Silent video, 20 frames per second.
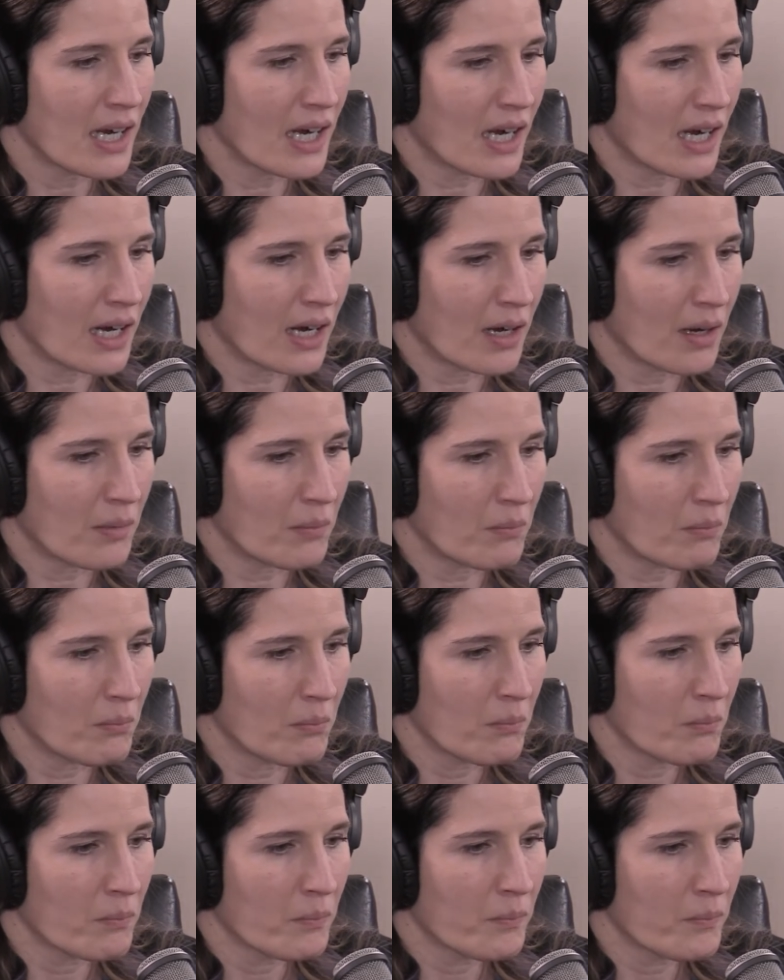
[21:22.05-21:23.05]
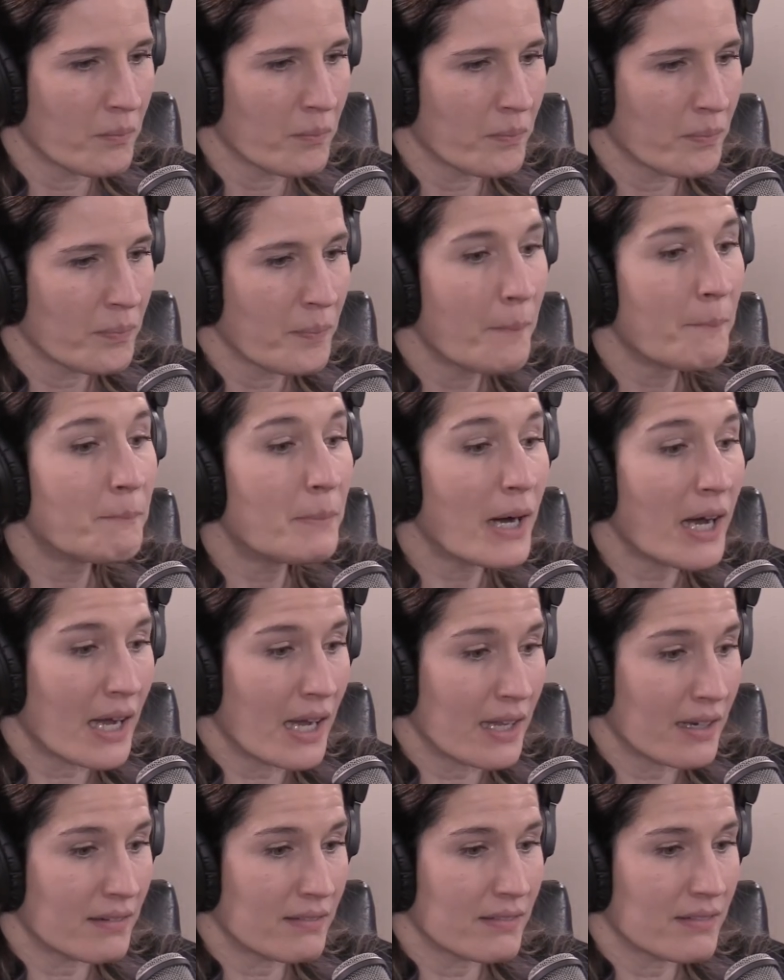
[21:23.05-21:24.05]

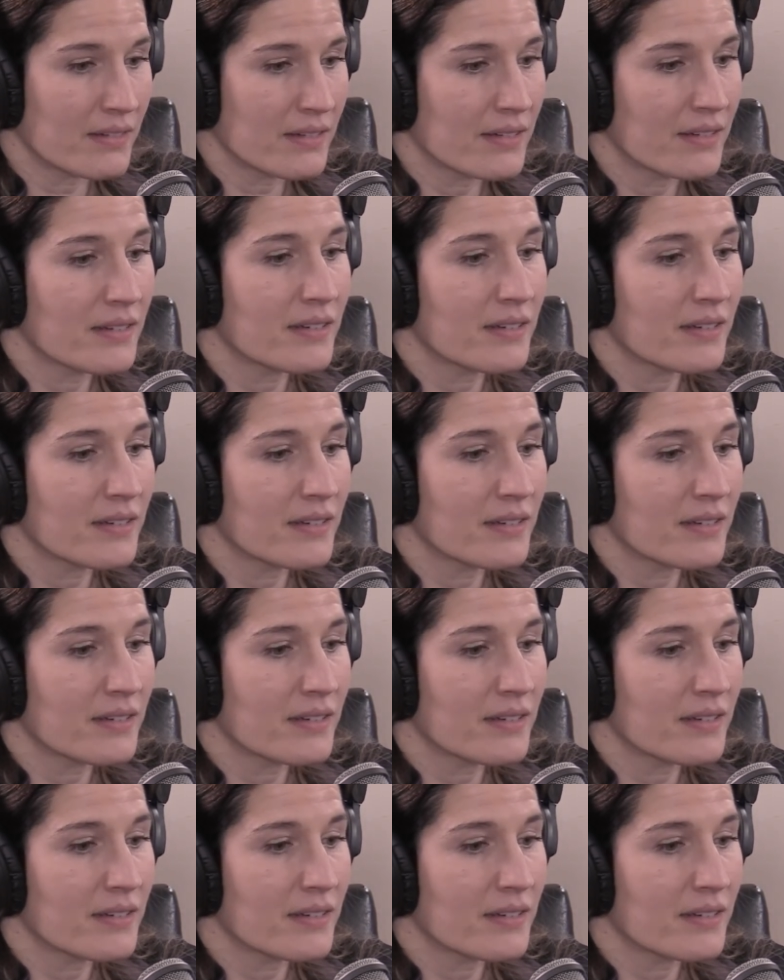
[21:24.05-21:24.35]
But